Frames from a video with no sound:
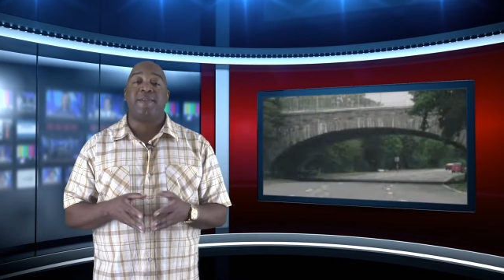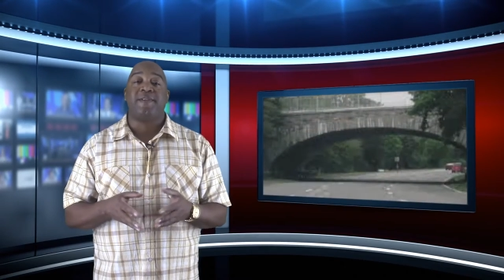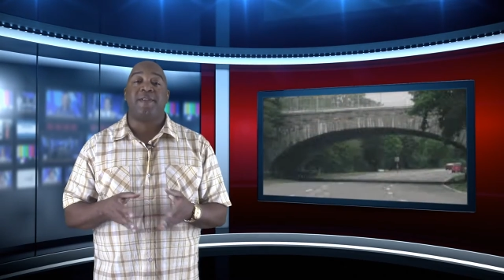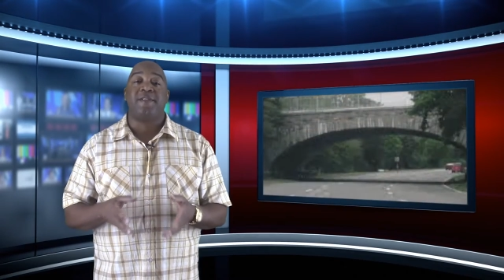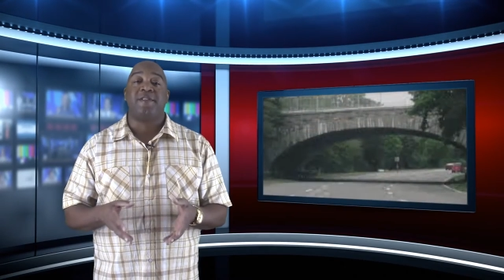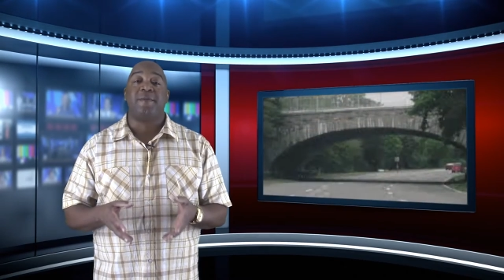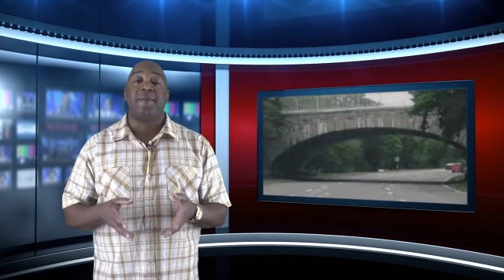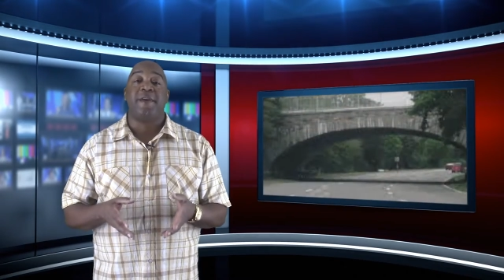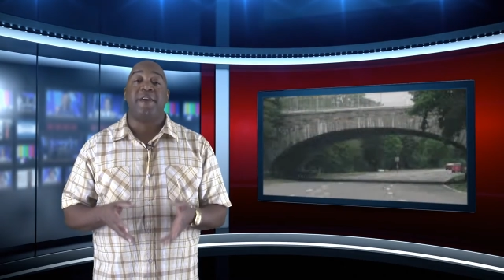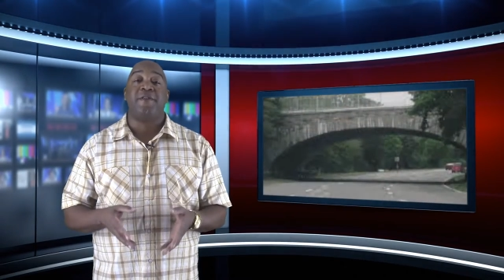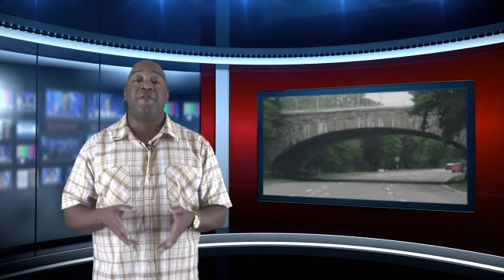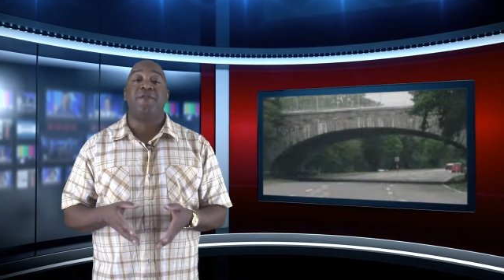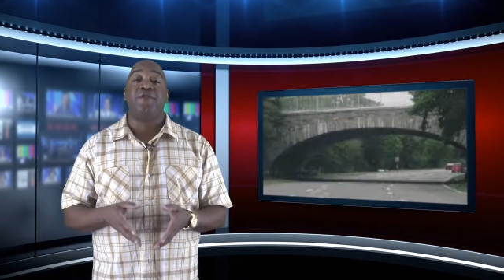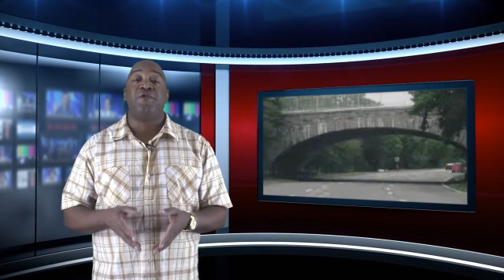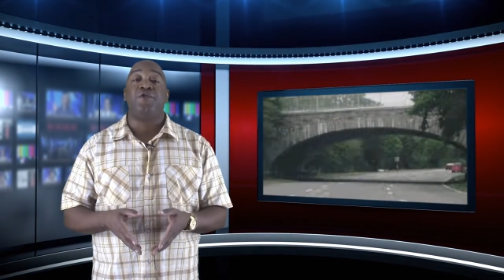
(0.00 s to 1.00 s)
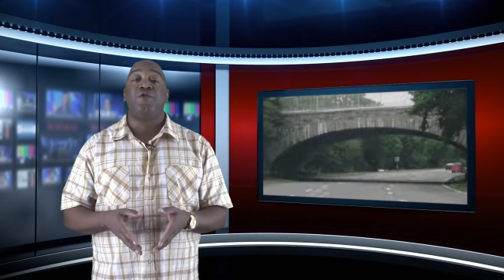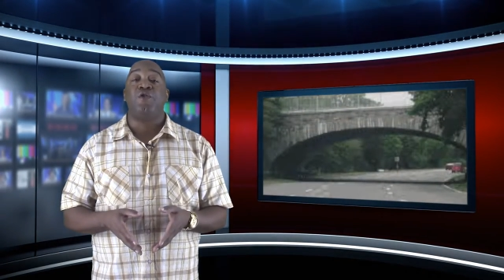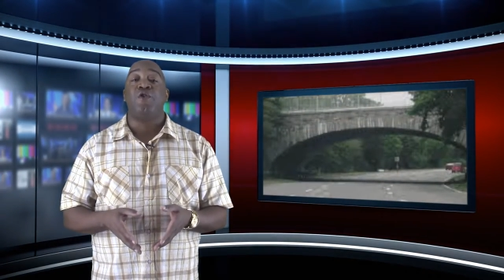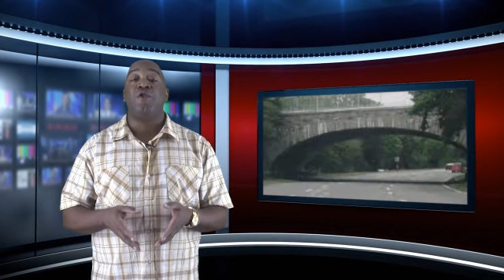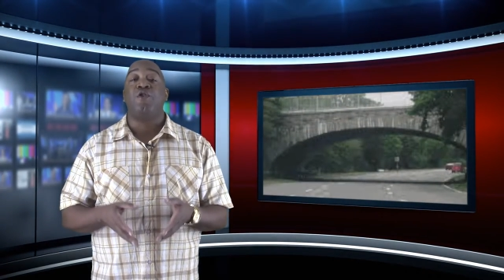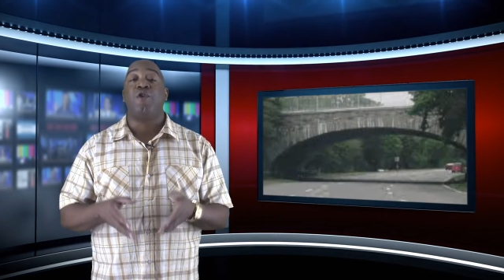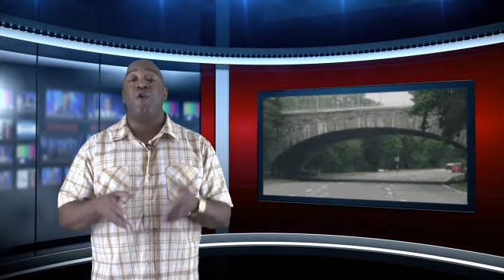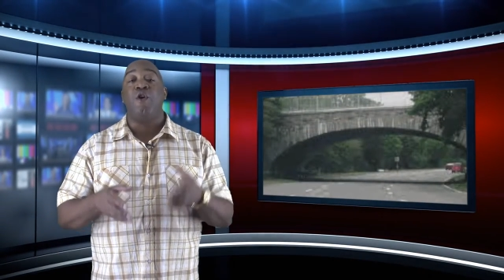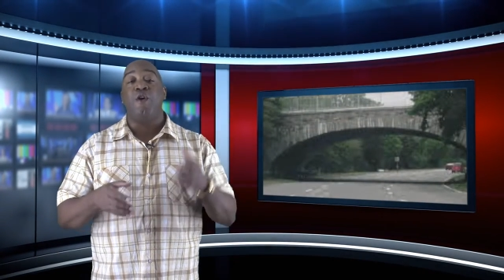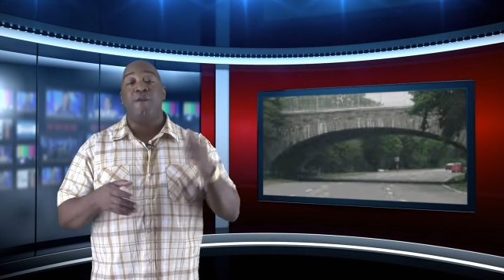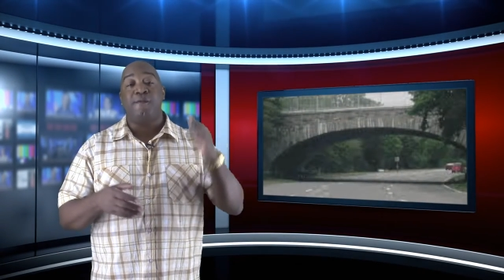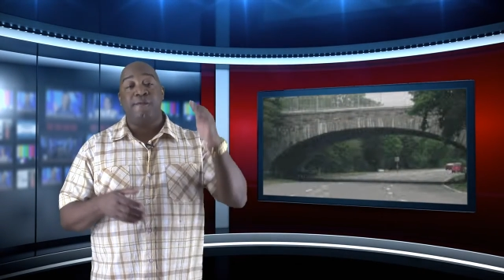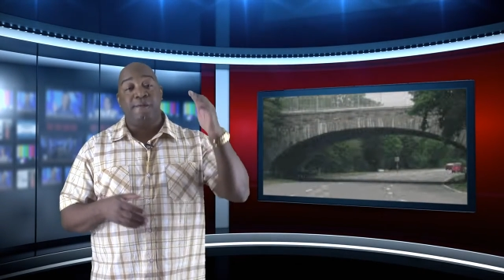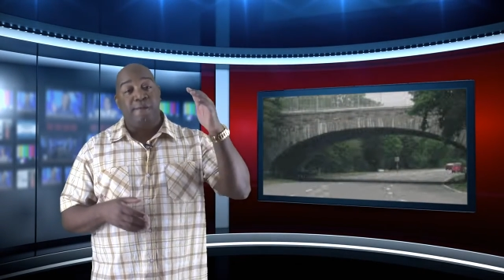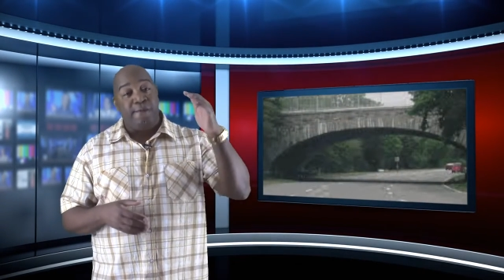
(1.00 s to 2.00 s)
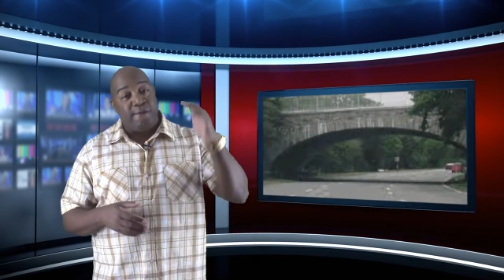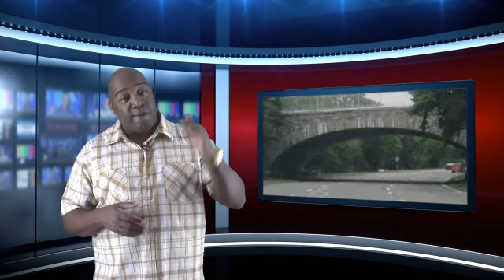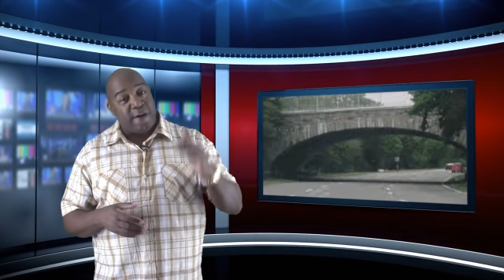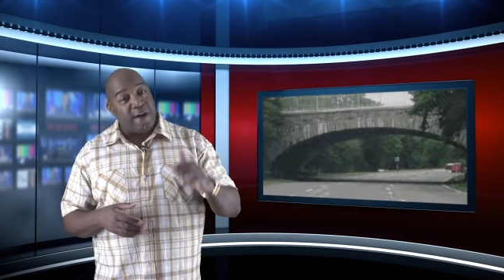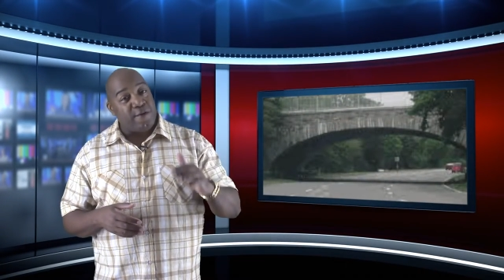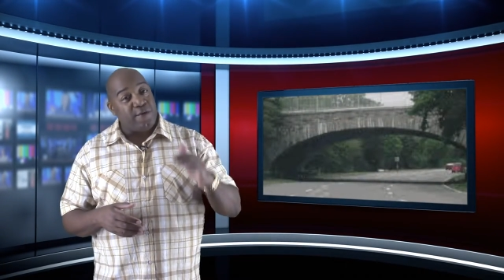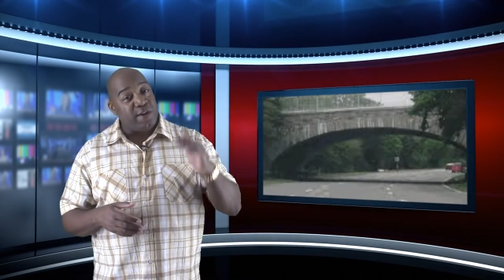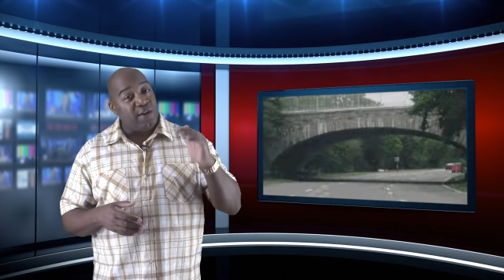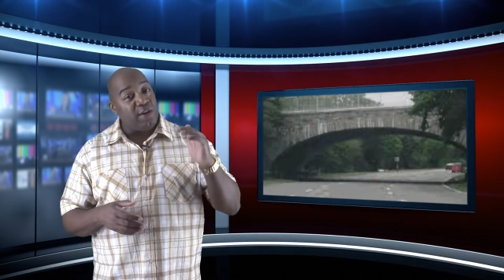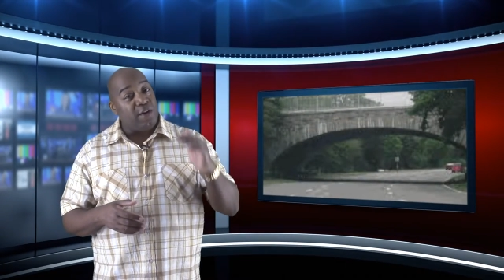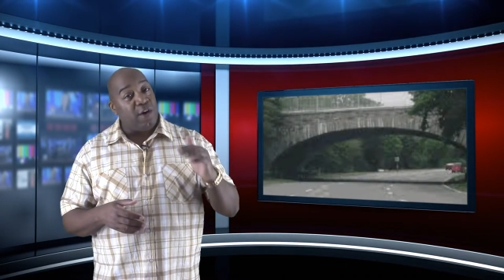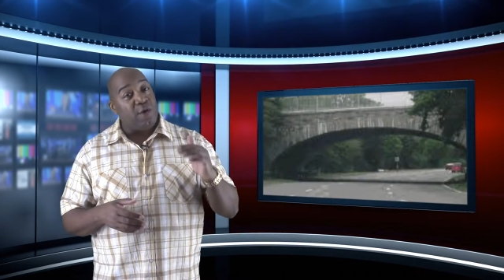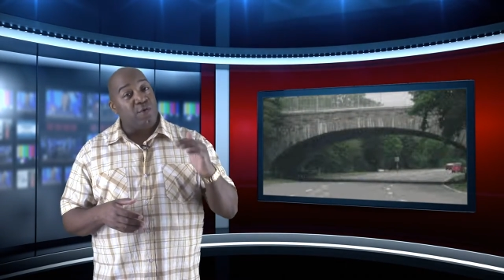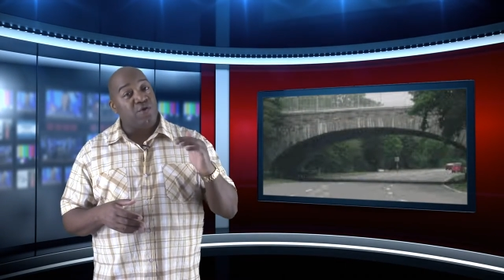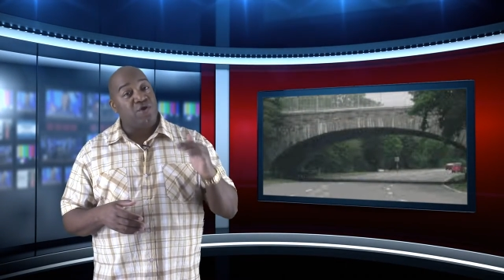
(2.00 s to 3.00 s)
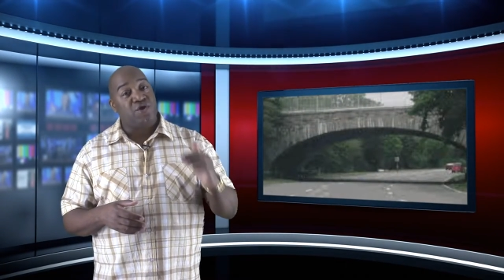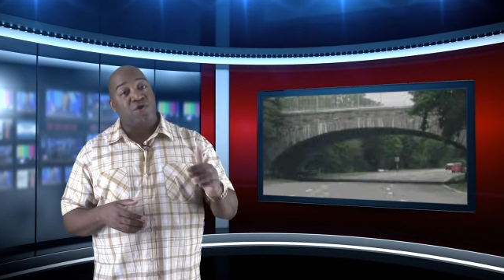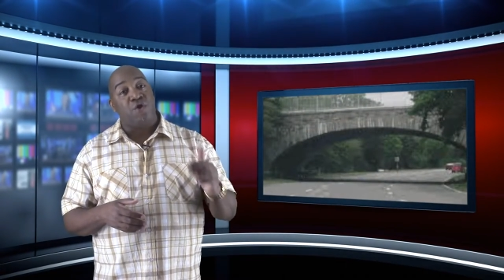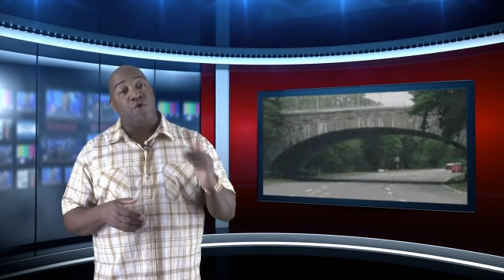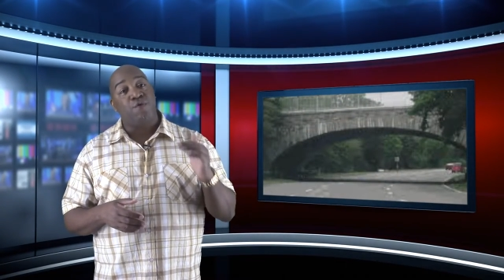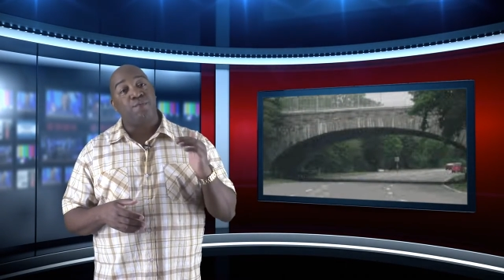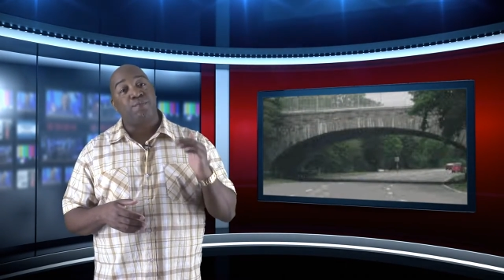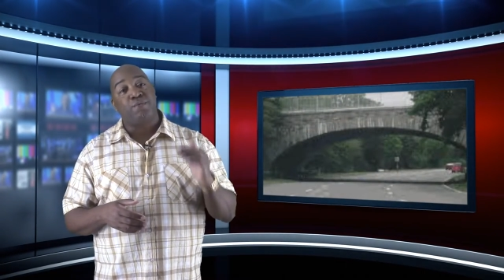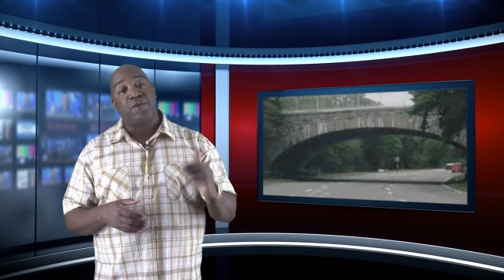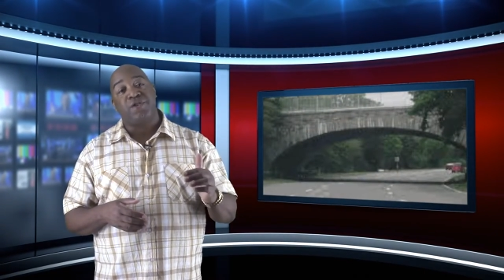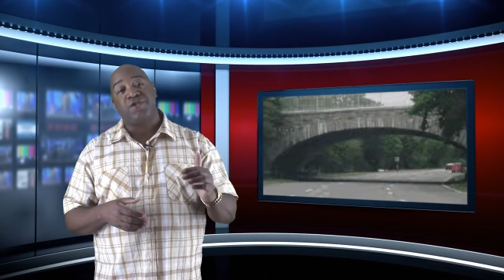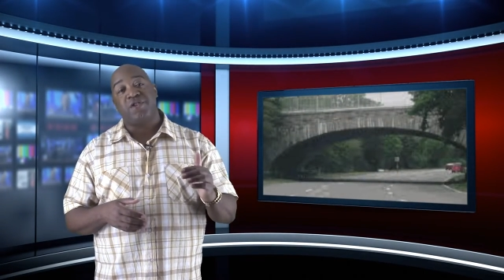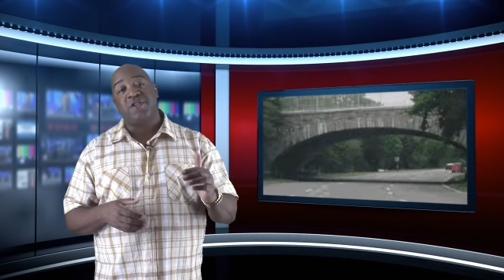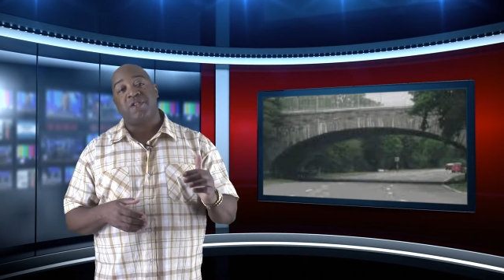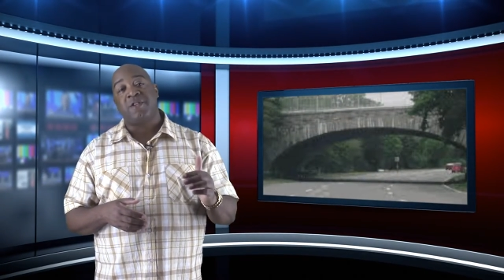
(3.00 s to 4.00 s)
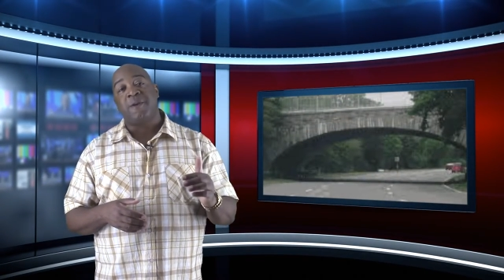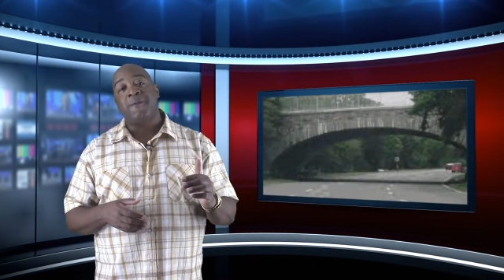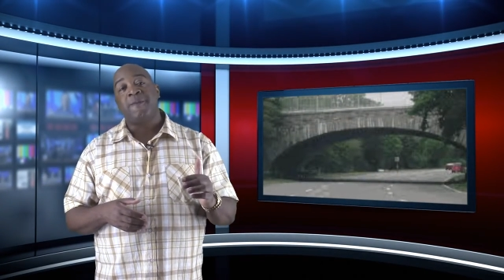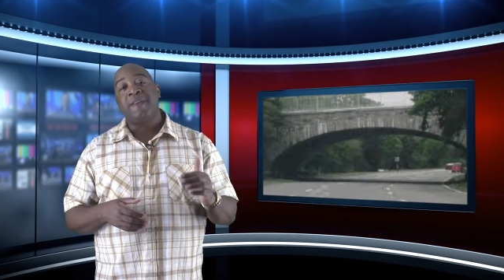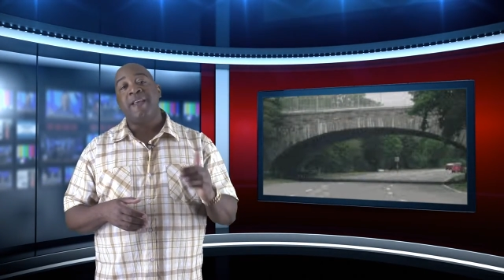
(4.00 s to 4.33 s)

system here in New York are very low stone bridges,